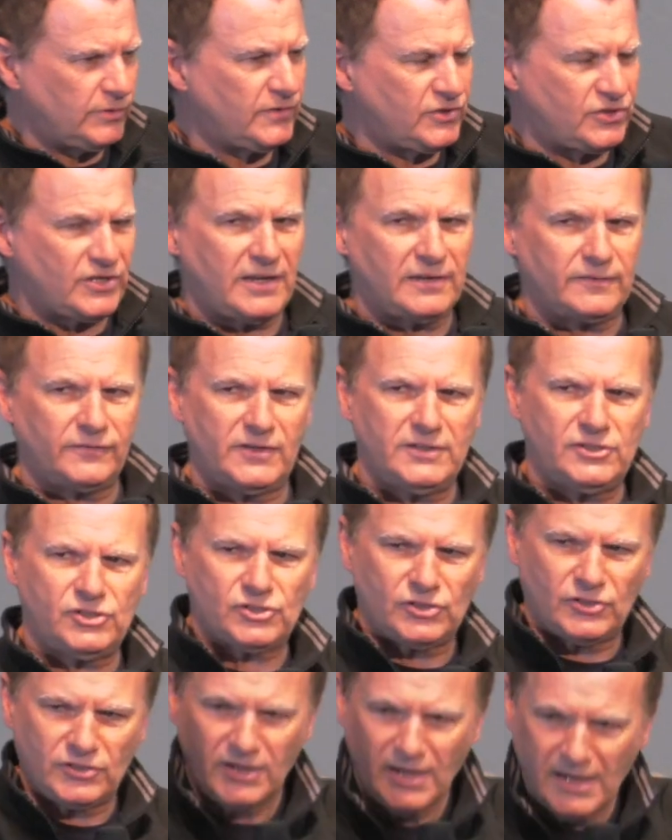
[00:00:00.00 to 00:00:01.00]
of
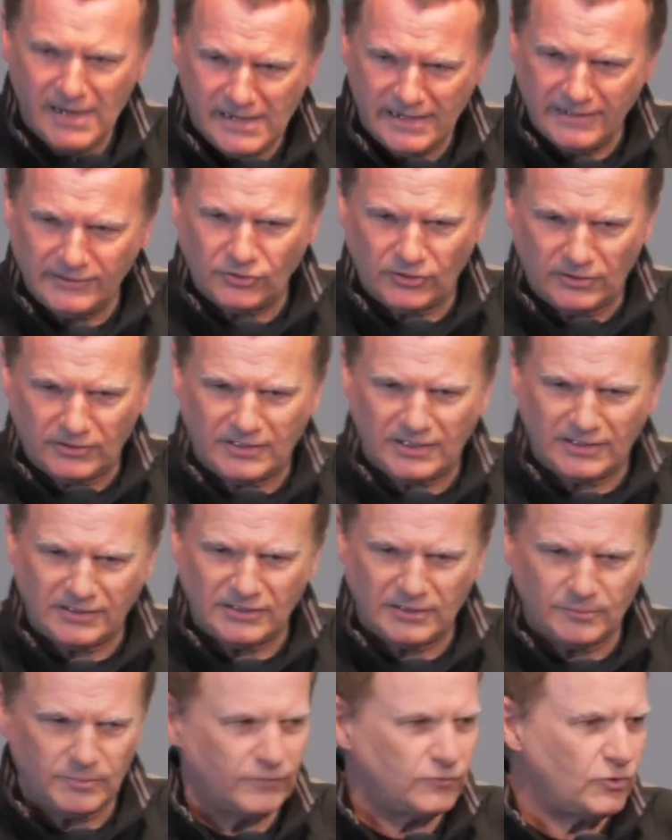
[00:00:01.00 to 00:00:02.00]
salvation into the
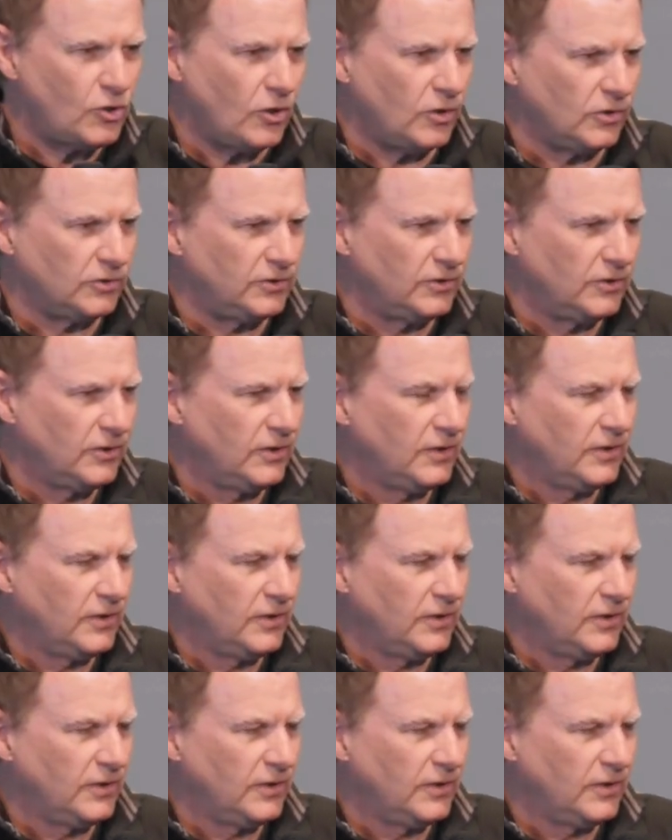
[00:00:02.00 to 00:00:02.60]
kingdom of God.